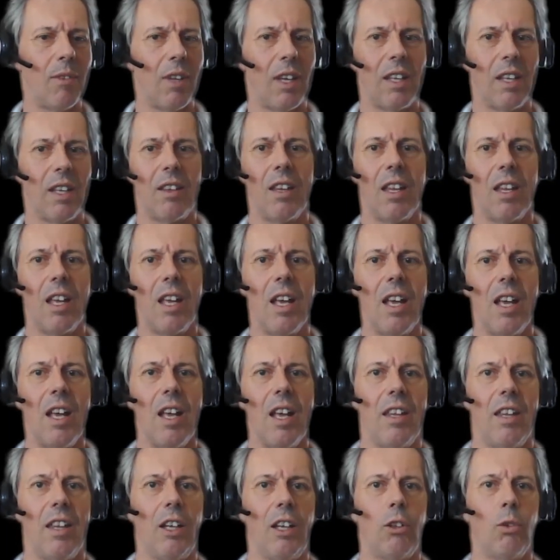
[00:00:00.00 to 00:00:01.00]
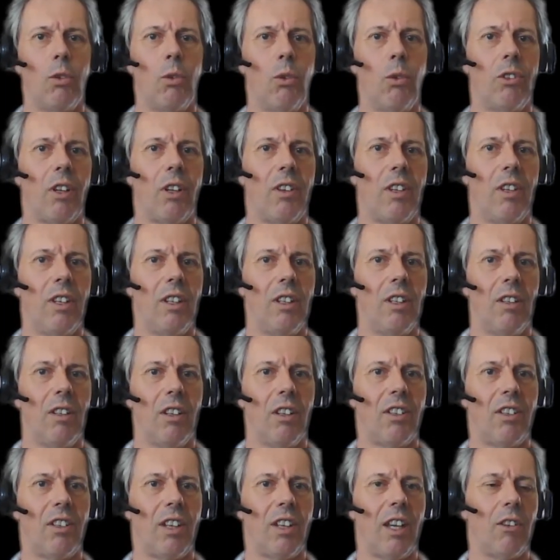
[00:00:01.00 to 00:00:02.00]
They, they're called something
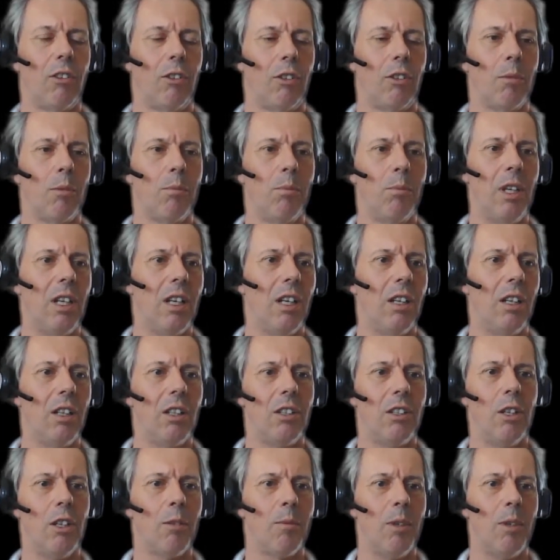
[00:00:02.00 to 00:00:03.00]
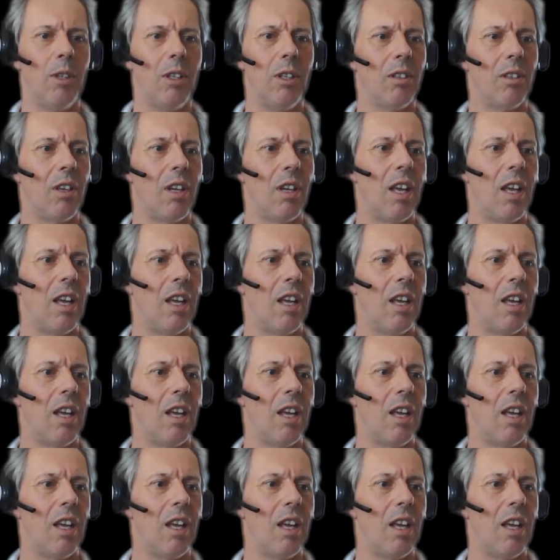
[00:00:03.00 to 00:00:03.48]
that sounds completely legitimate